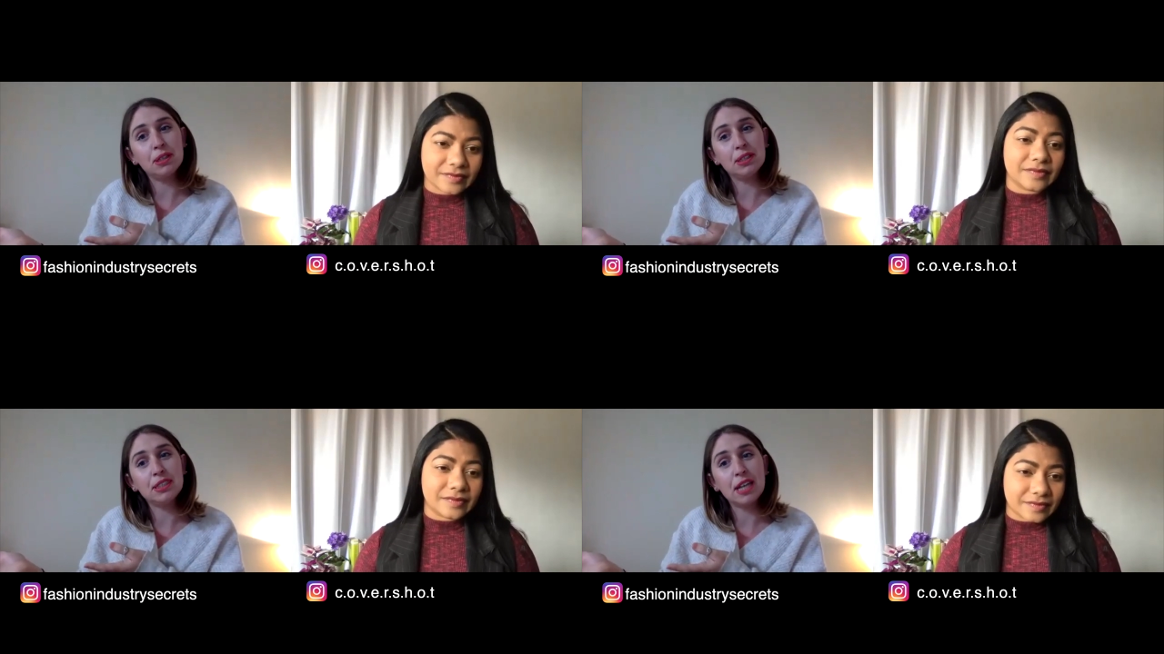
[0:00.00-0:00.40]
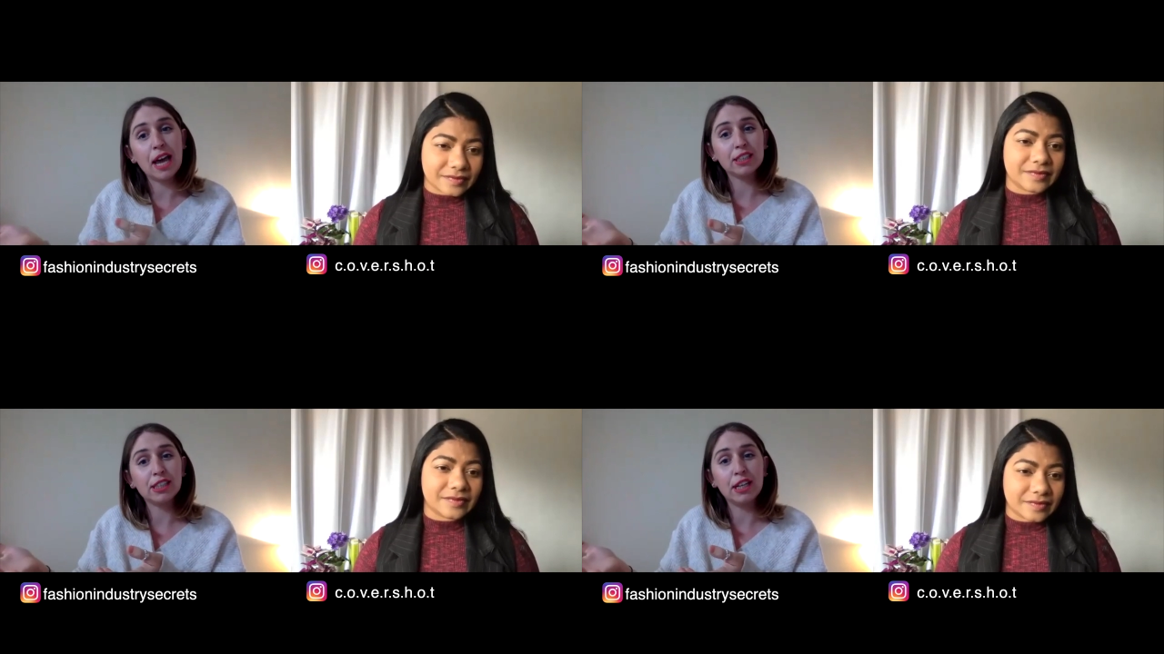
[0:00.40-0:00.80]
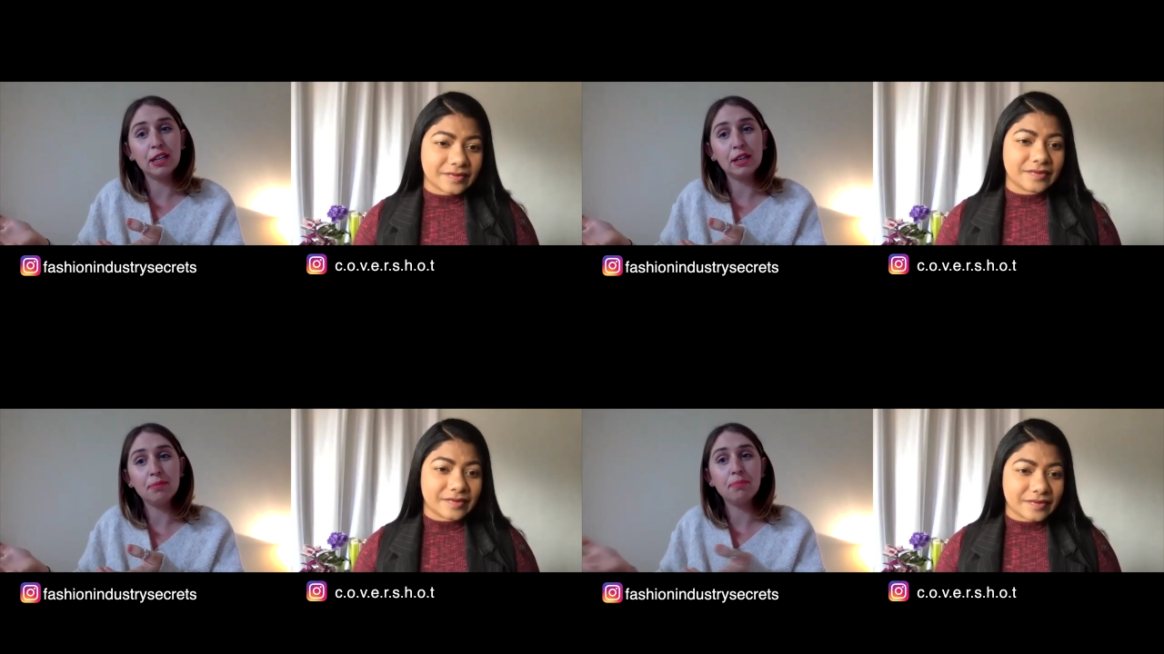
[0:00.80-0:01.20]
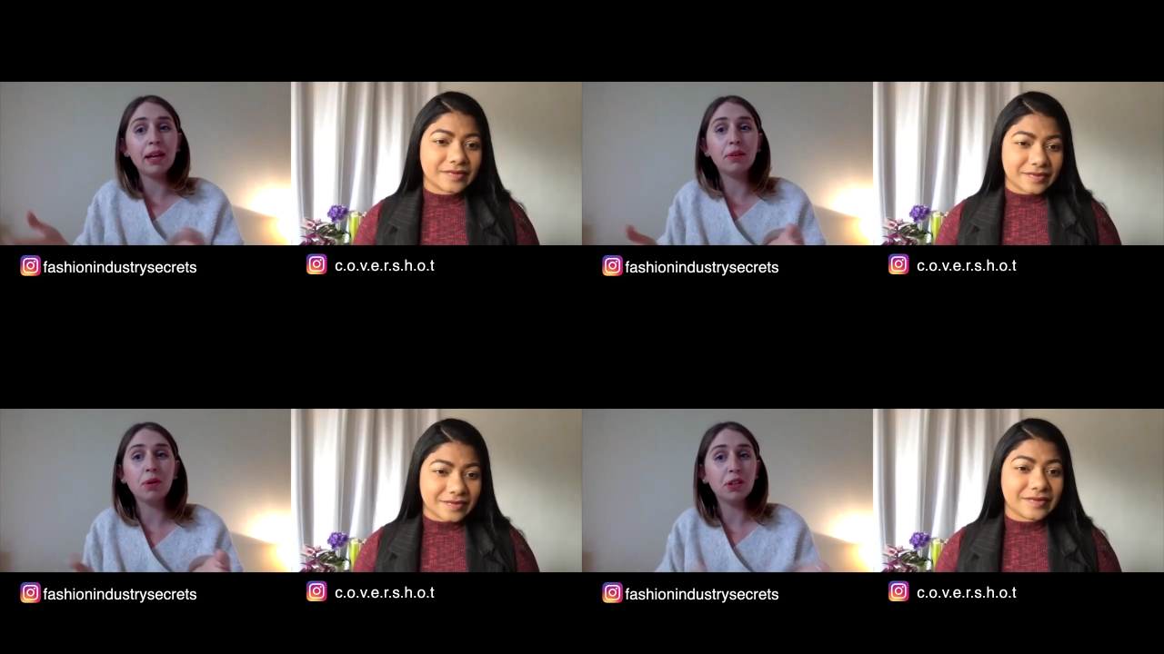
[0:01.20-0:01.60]
Speaker 1: to actually make
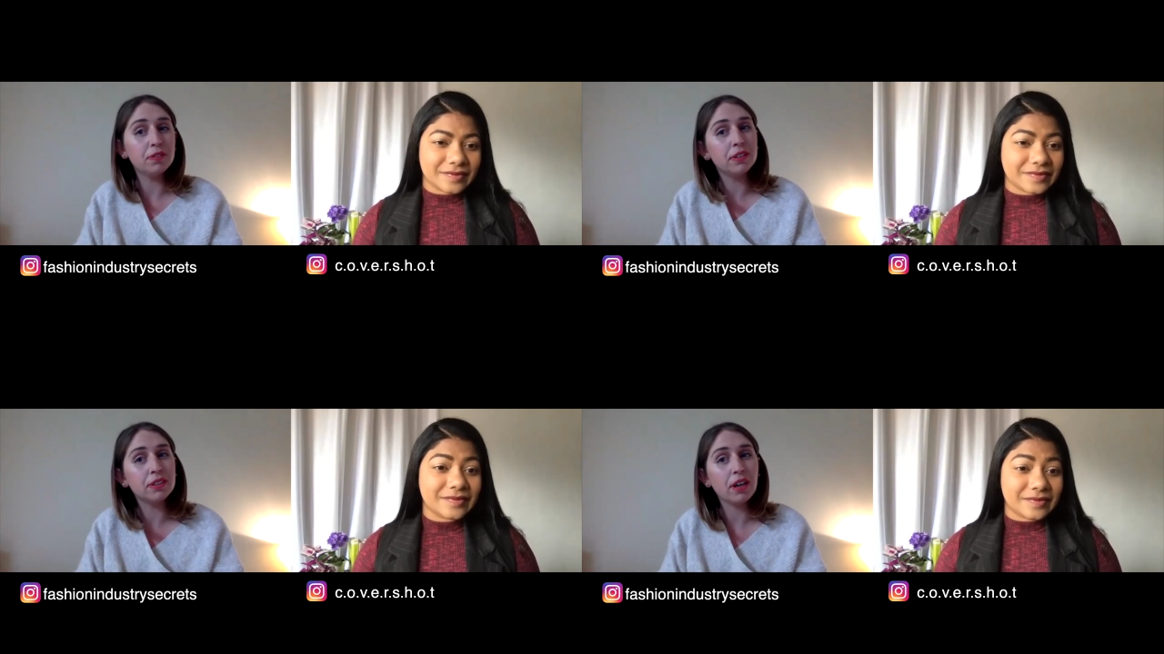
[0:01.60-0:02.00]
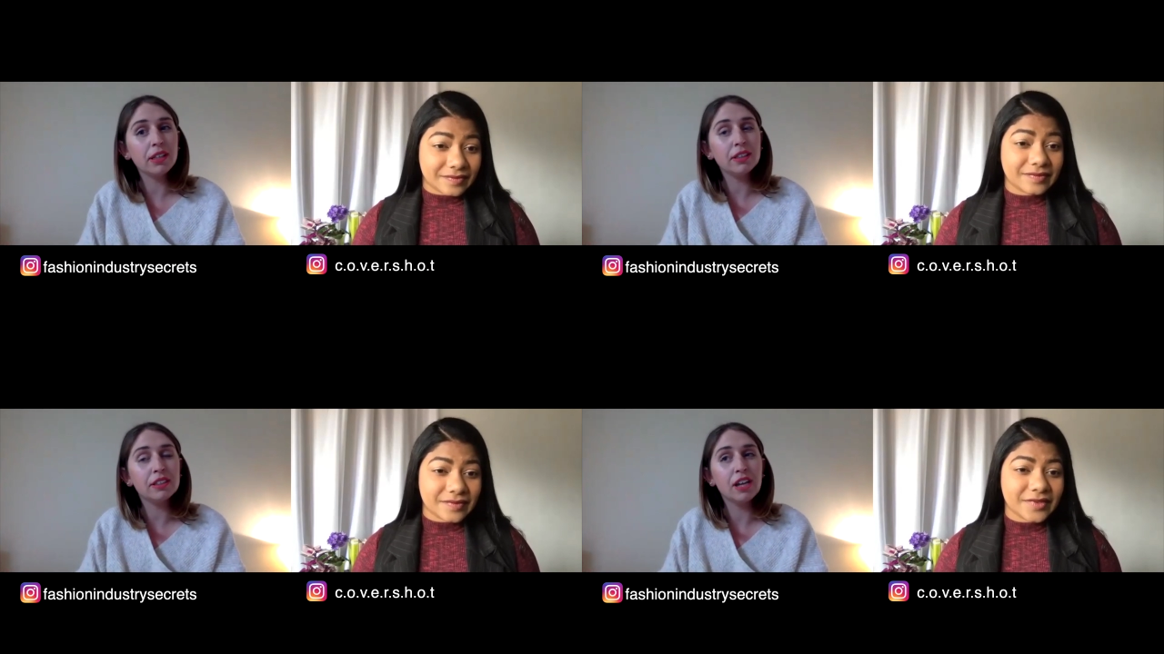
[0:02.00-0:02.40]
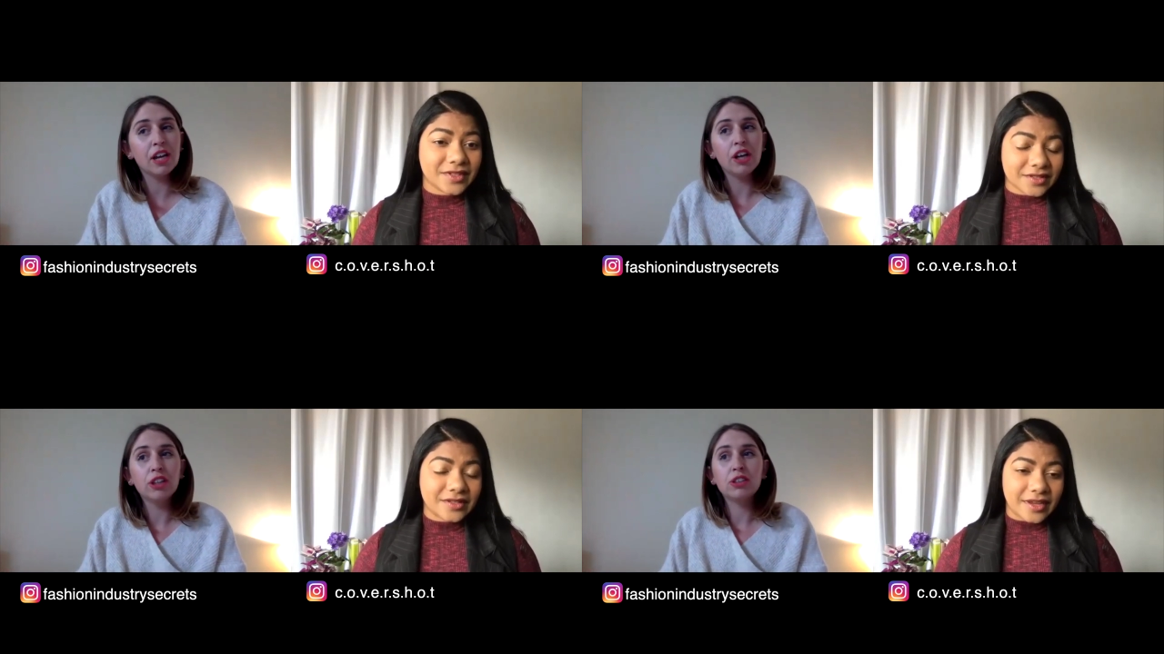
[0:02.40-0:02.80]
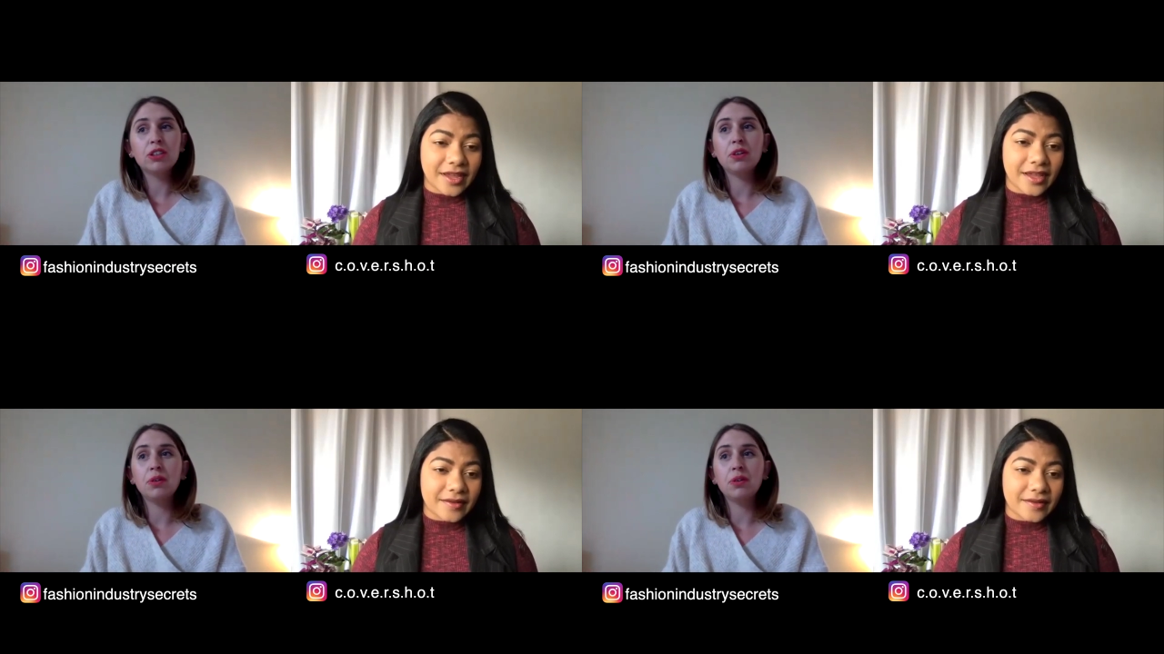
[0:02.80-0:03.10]
what you've designed. So